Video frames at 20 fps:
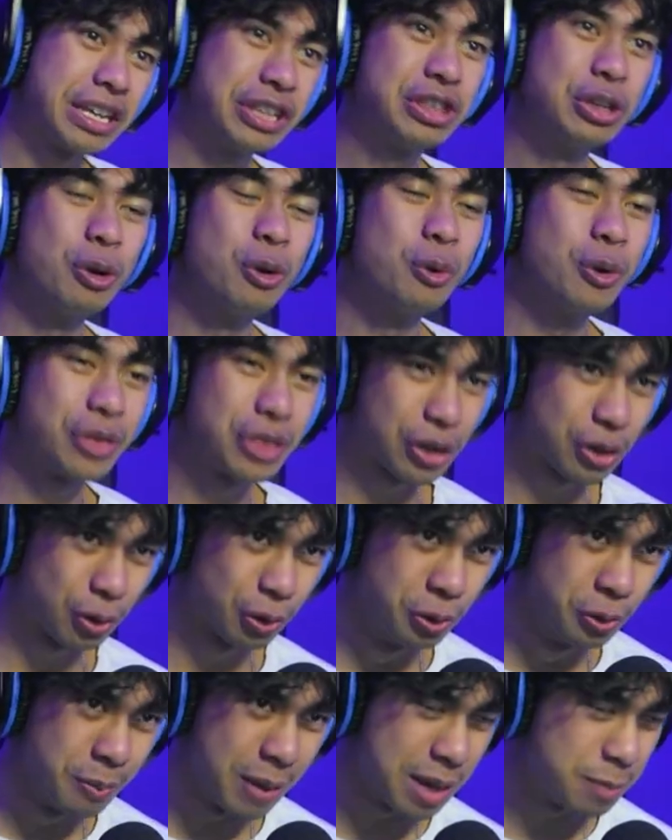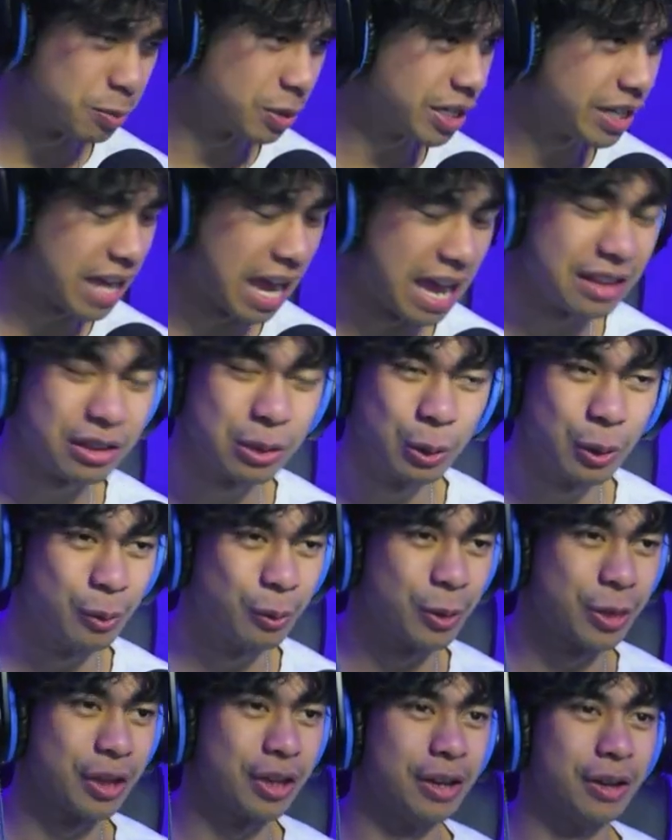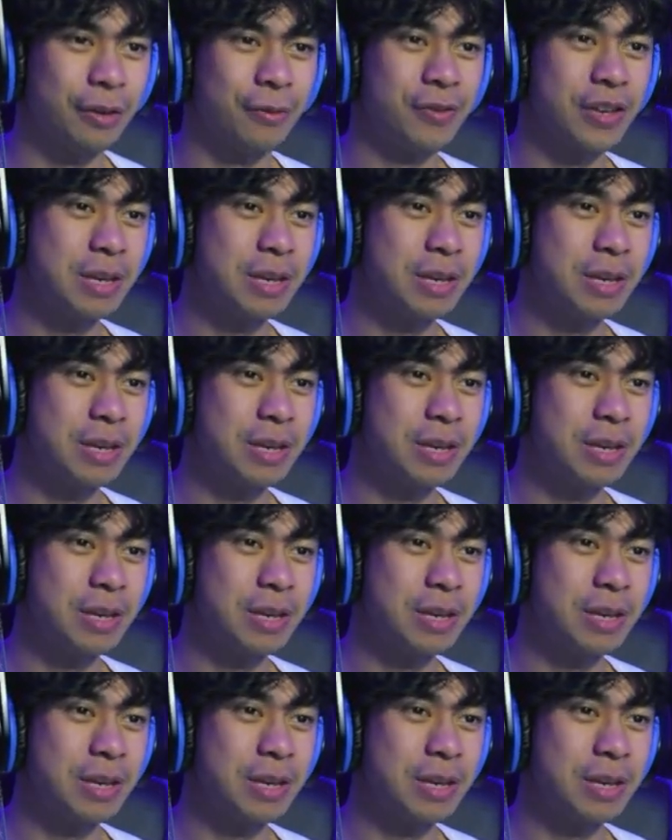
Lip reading: He could do it with a crewmate, but he can't do it with a